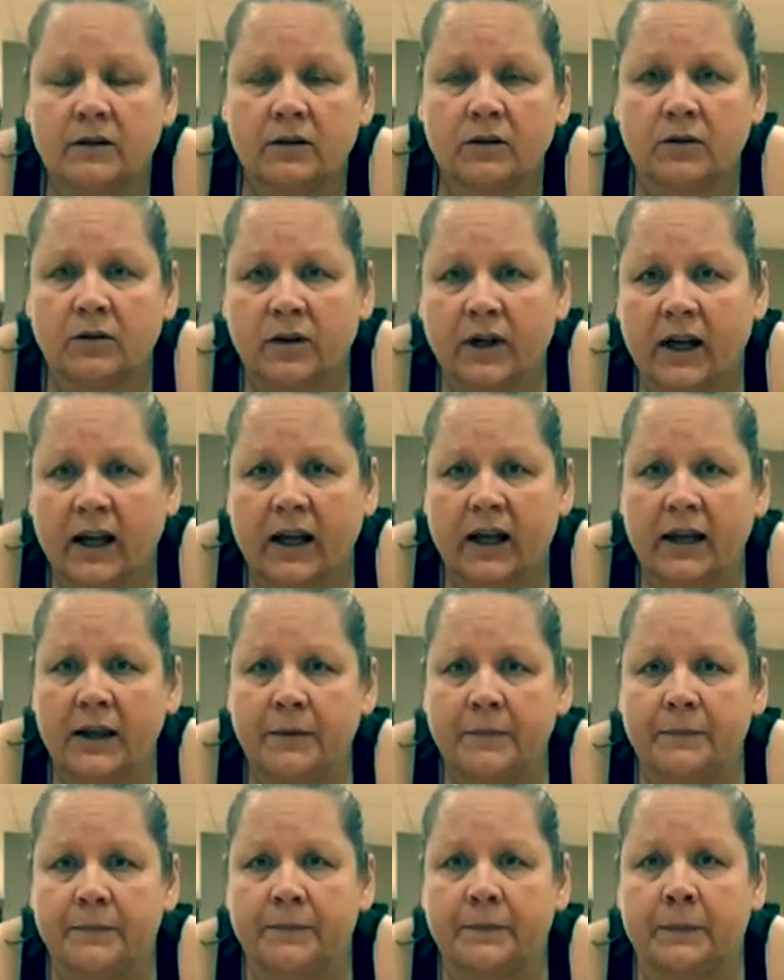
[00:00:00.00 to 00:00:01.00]
Okay?
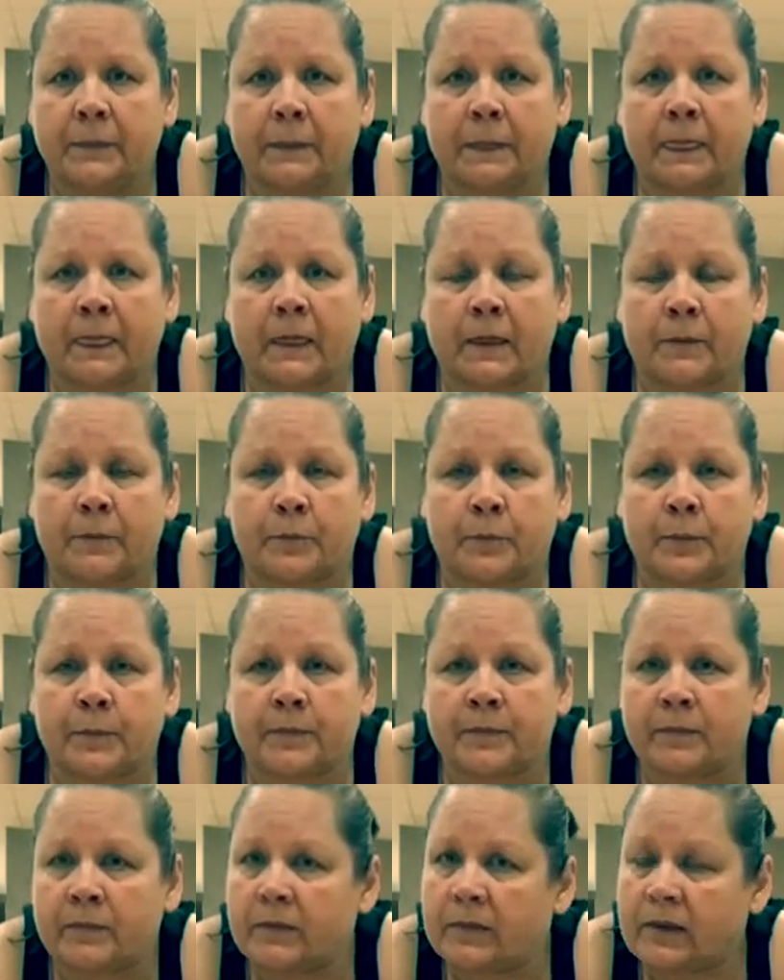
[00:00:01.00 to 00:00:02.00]

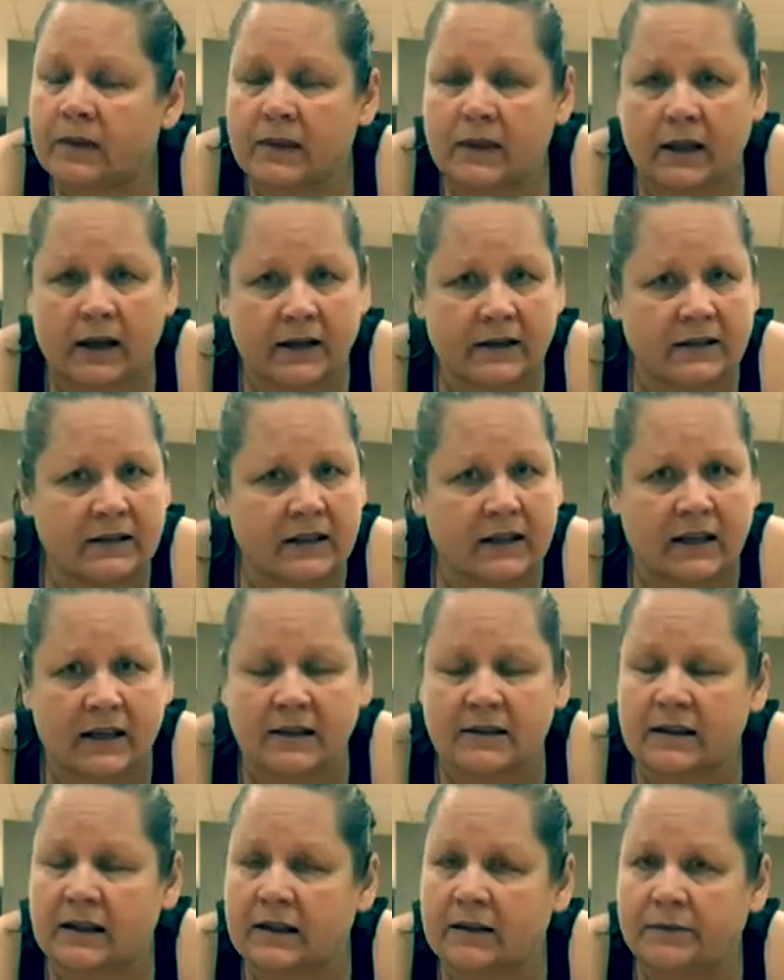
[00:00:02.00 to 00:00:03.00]
Nice and
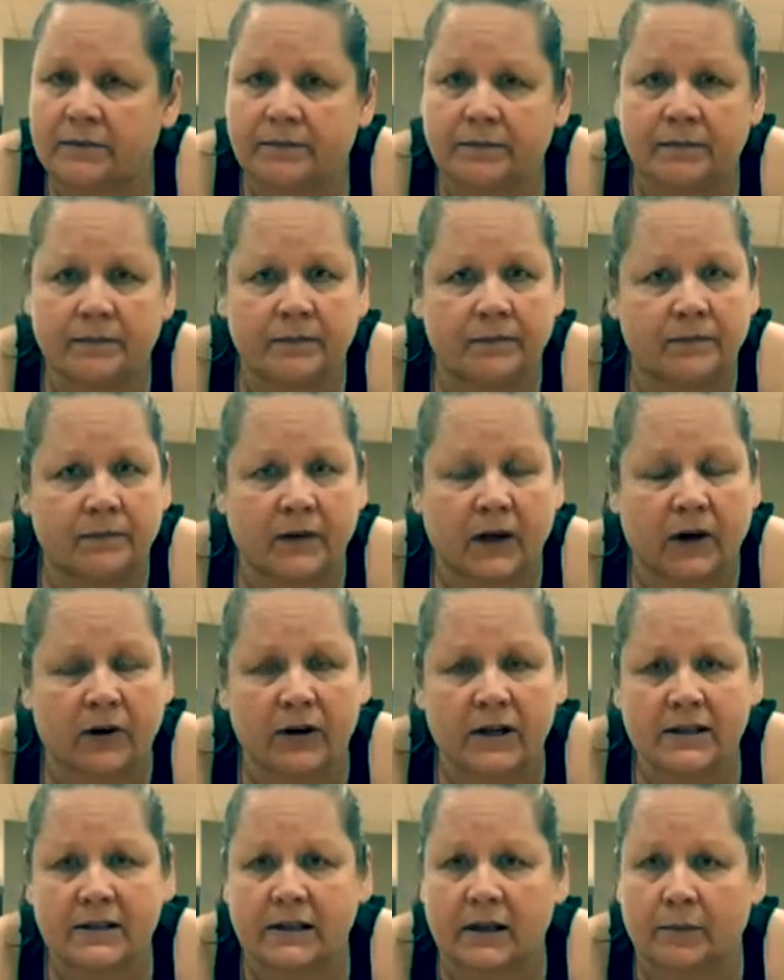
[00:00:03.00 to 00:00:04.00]
easy,
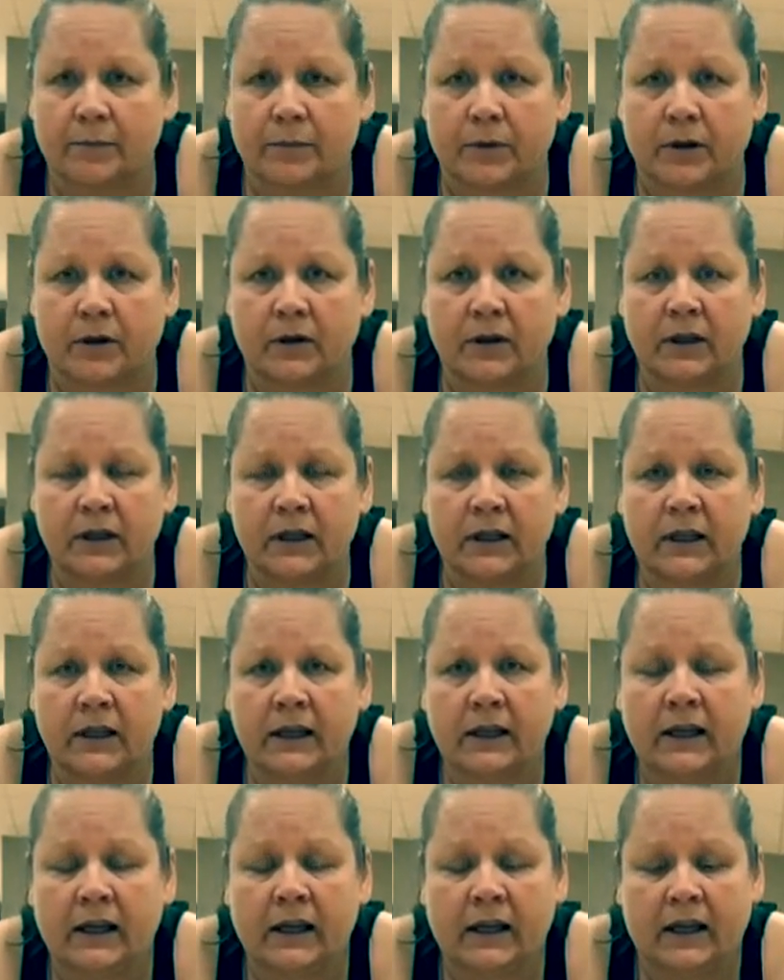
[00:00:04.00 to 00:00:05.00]
very simple.
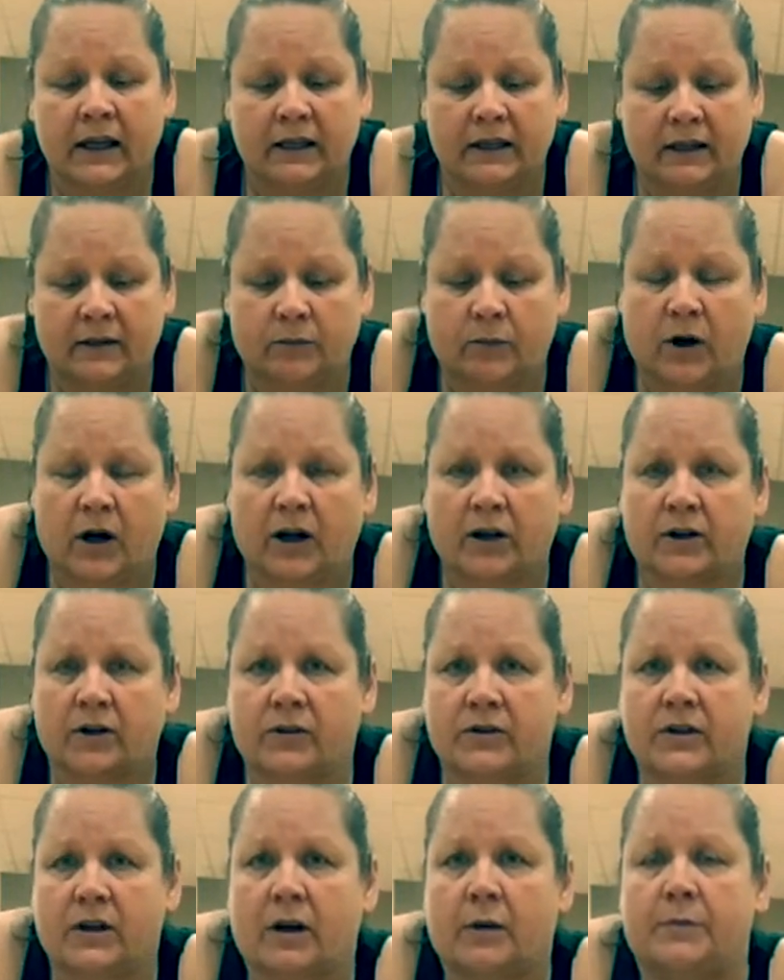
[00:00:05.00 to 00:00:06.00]
And then walk
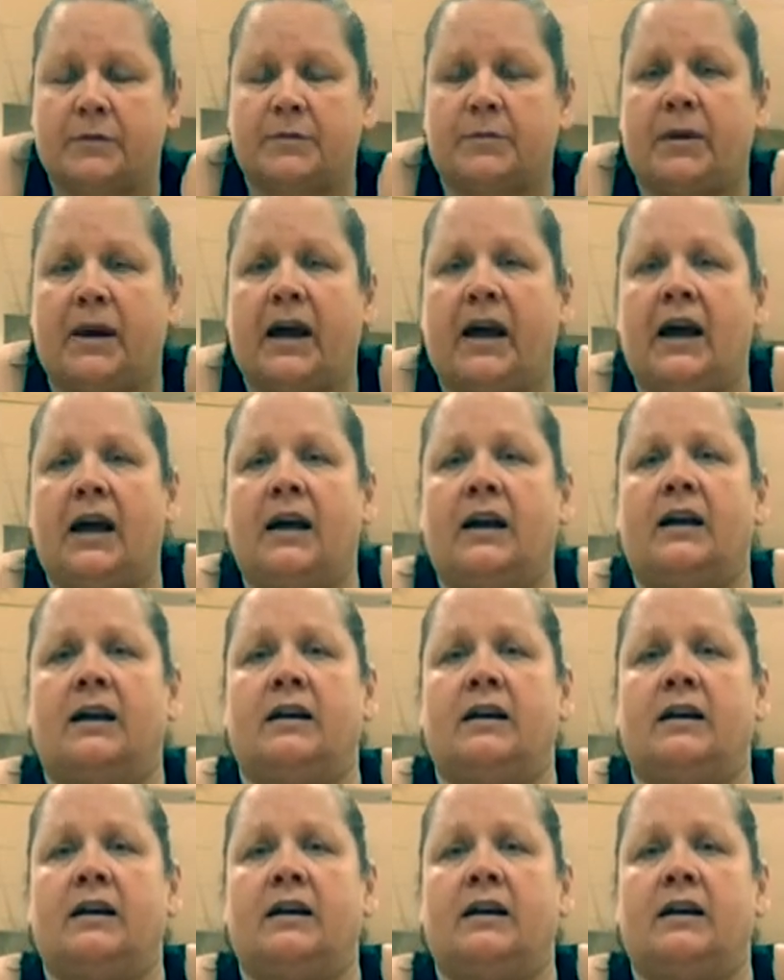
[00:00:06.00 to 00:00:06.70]
those arms back,